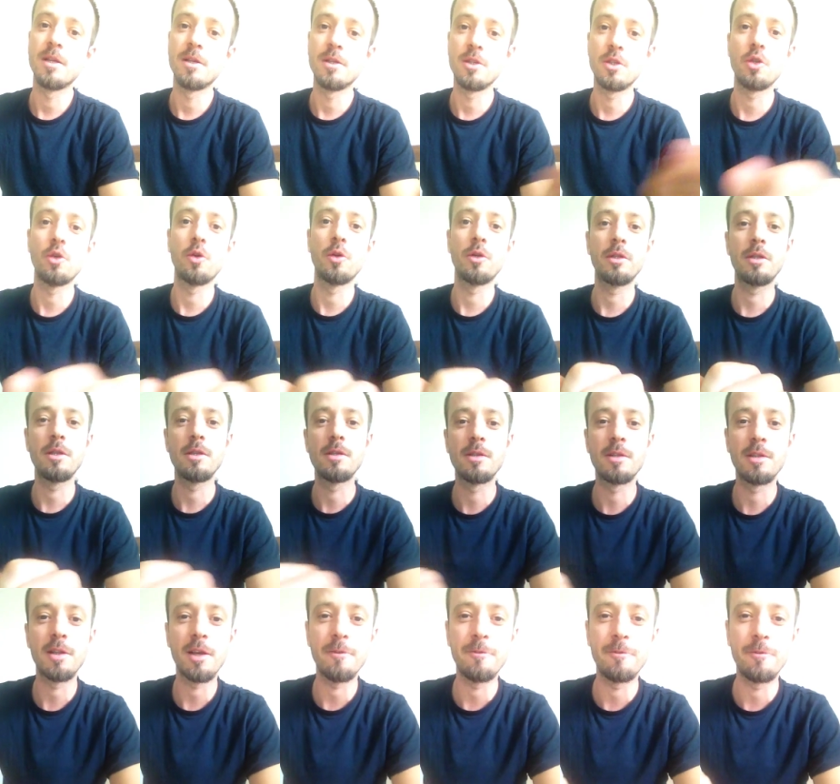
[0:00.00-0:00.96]
So it is
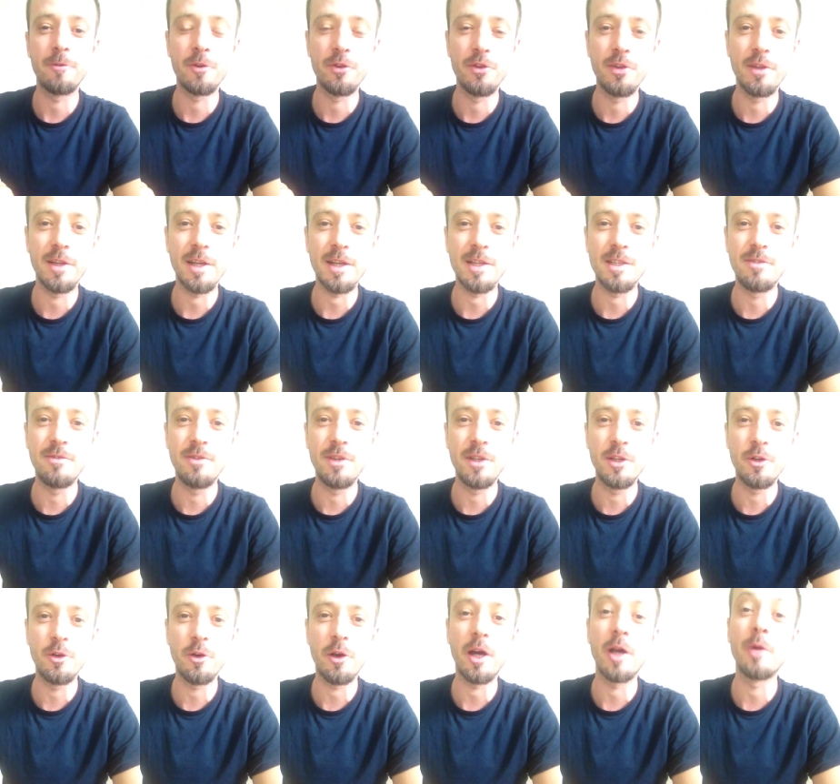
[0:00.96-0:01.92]
enough for the next
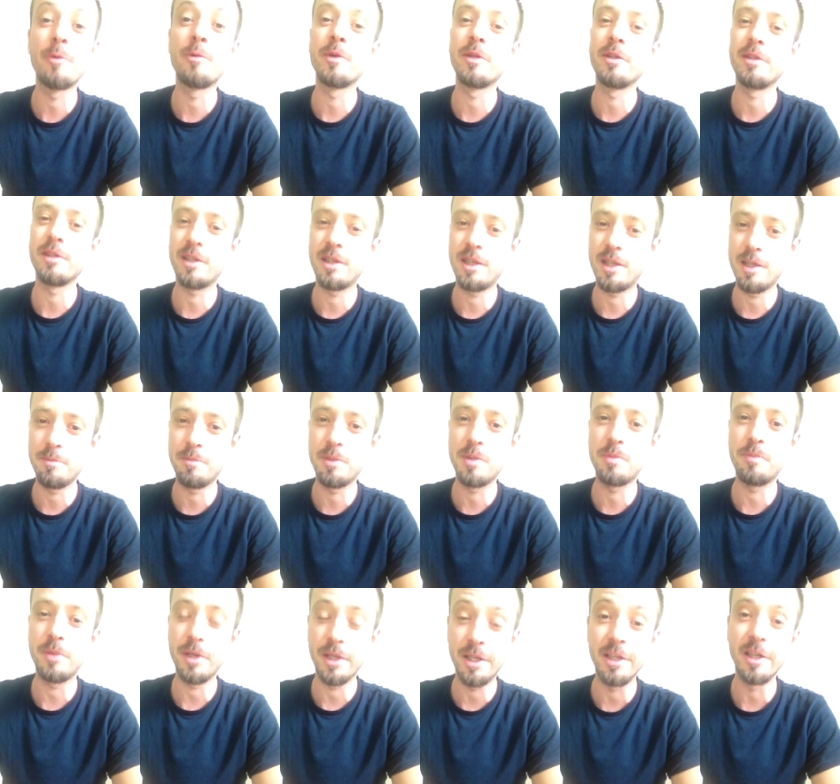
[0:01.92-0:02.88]
video, I will keep
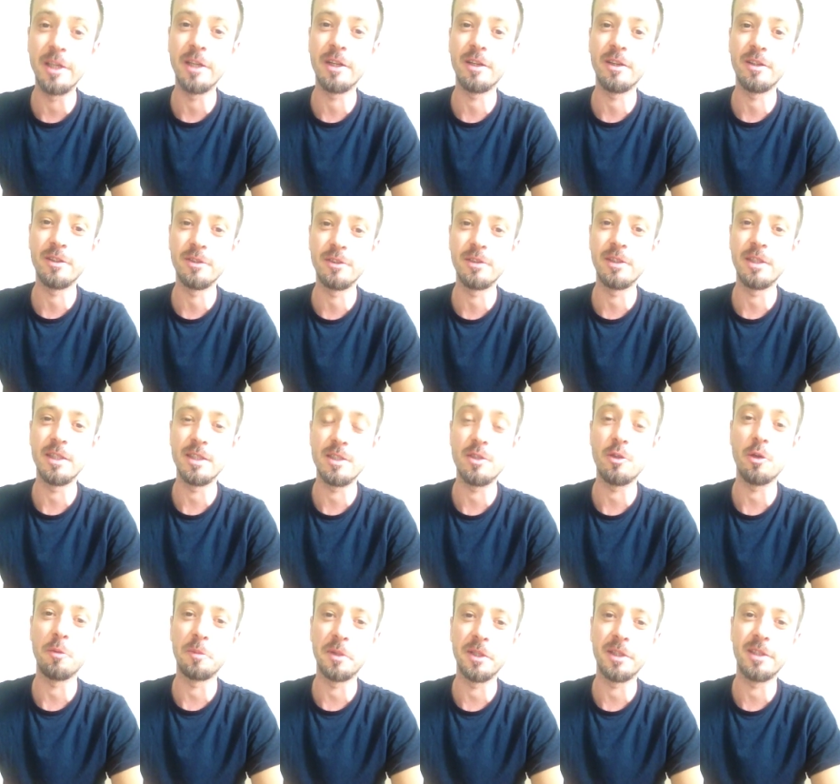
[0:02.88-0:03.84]
speaking on this
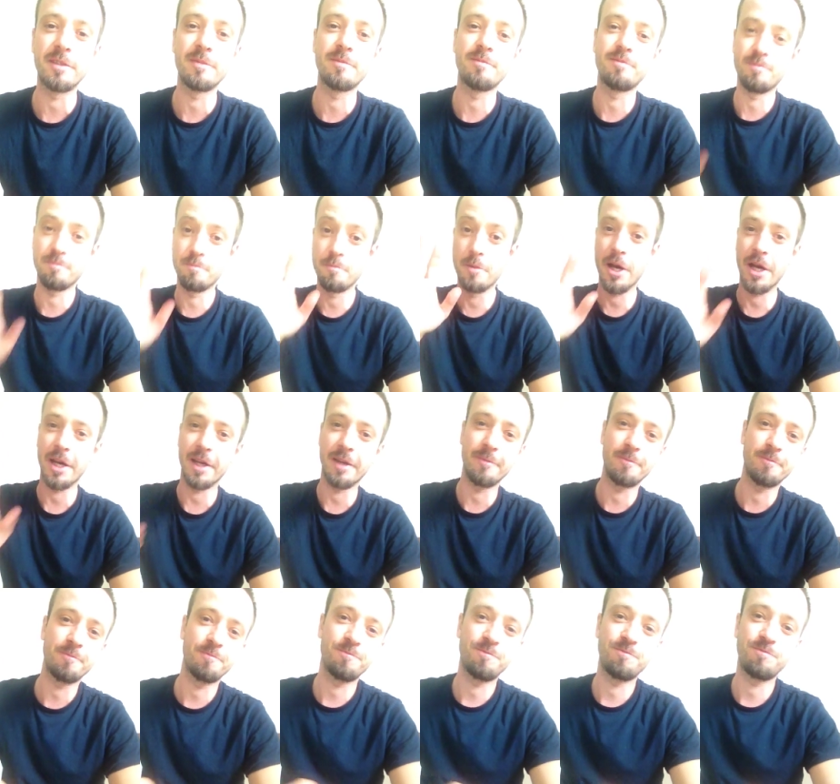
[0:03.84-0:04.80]
topic.
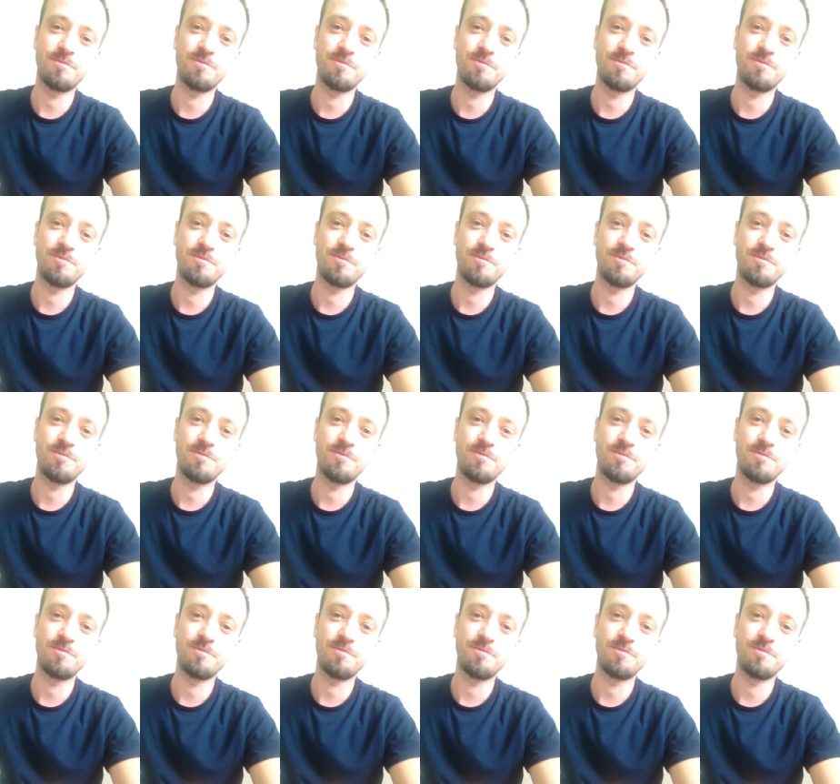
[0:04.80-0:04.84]
Bye.